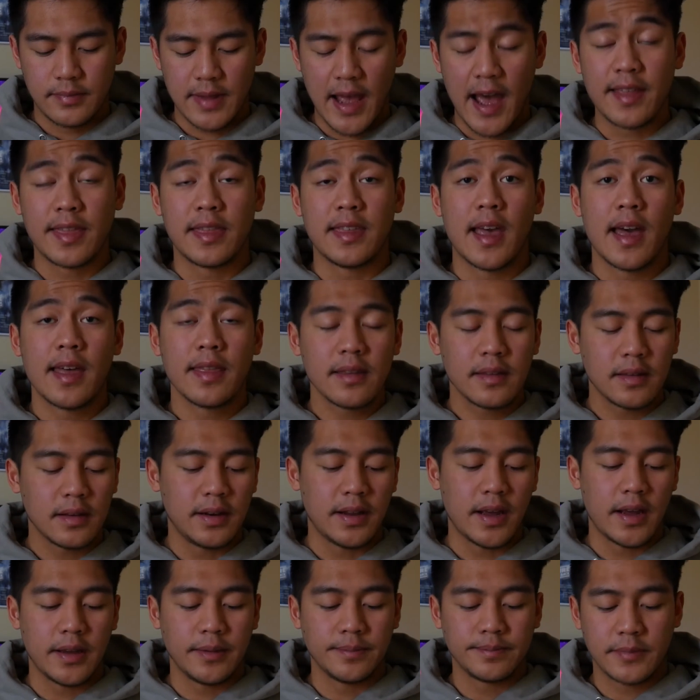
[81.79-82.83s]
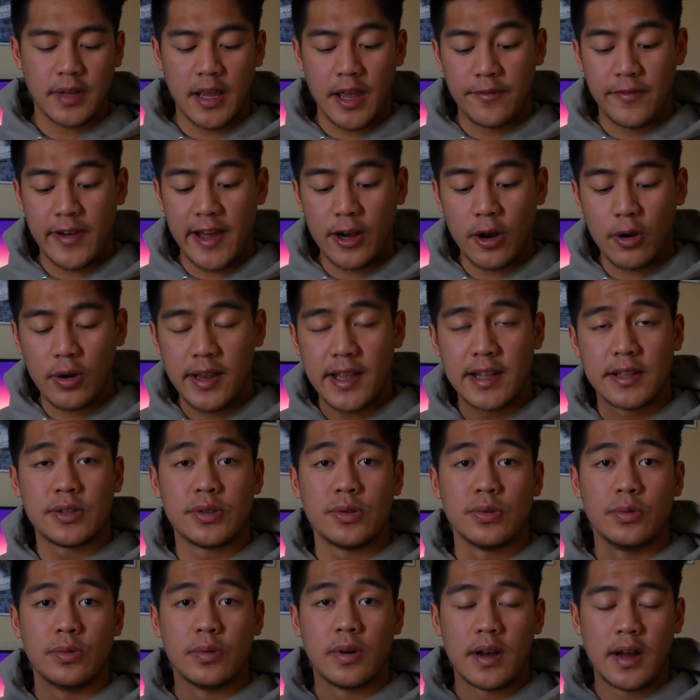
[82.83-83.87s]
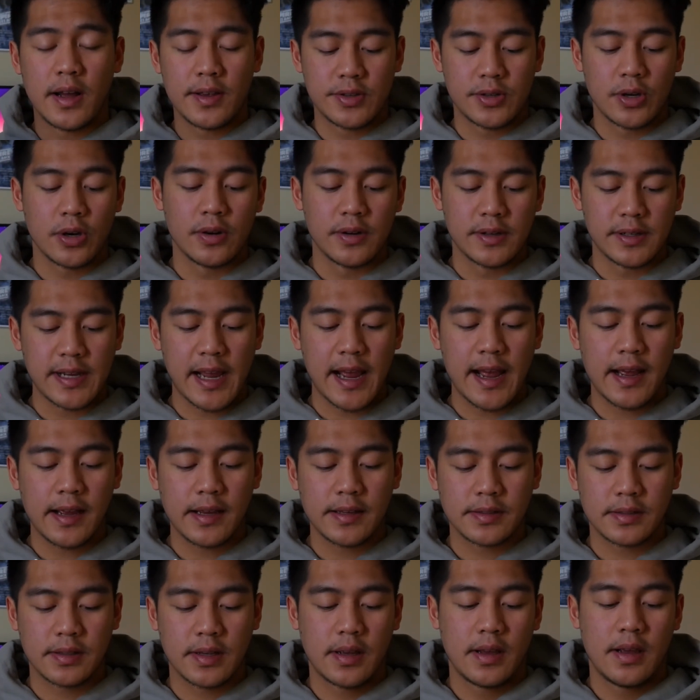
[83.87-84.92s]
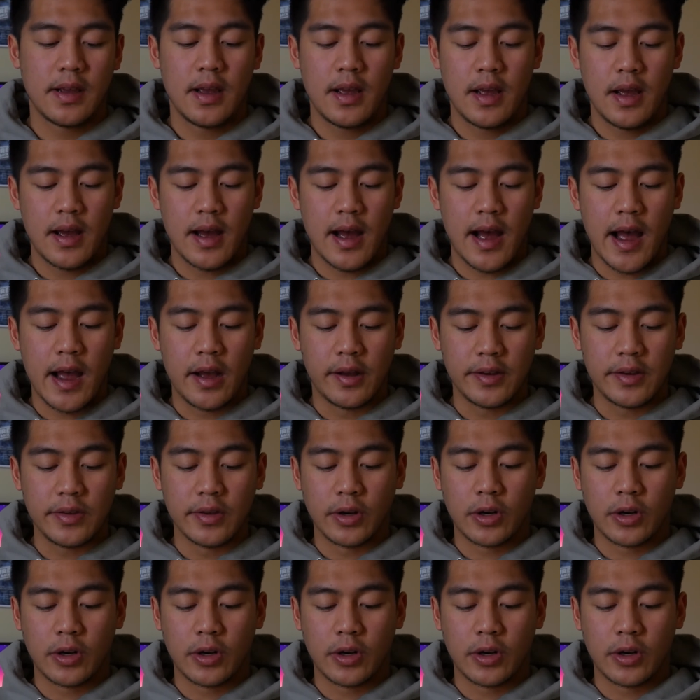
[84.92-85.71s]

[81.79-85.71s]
At the end of the day, if I don't get to a certain task, I'll either